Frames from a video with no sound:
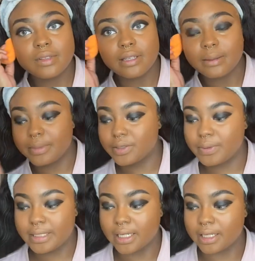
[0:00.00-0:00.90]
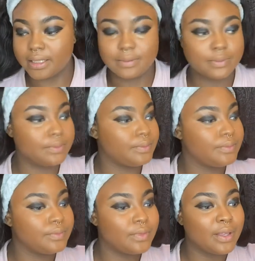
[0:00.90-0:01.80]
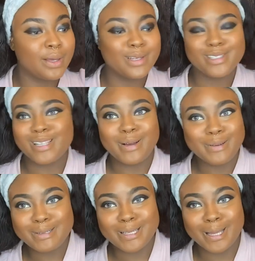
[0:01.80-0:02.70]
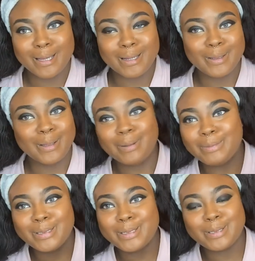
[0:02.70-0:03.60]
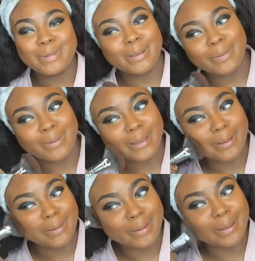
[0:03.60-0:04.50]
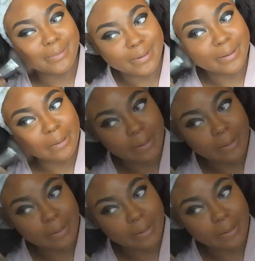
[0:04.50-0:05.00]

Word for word: in between time. So I was like, let me just make a wig or whatever.